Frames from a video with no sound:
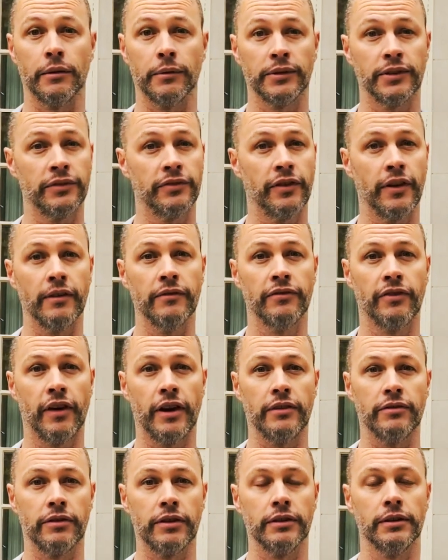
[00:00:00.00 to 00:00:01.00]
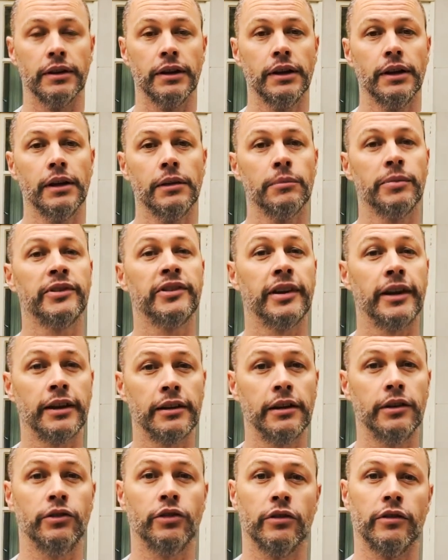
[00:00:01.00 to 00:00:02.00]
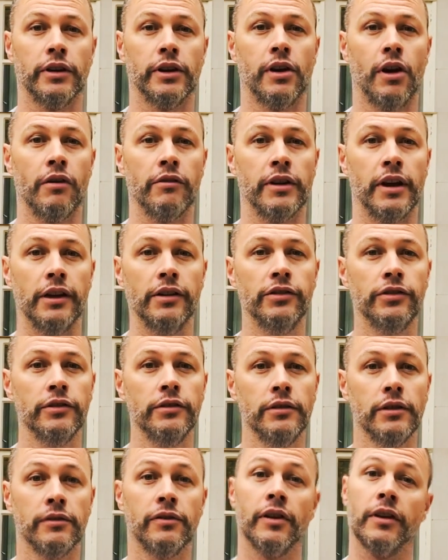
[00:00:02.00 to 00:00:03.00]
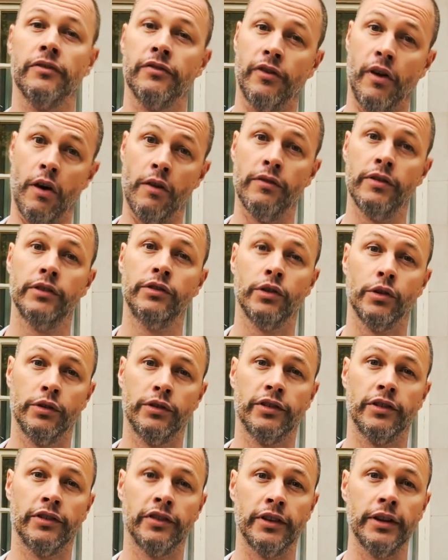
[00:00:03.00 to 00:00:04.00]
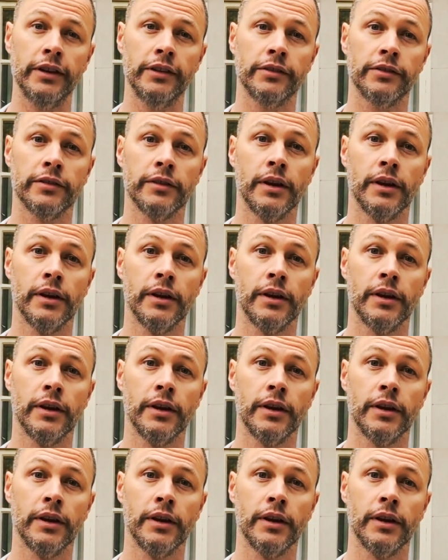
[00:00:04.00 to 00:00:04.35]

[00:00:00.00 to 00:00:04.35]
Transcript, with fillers: It was a firm favourite, particularly during the coronation of her father, George VI,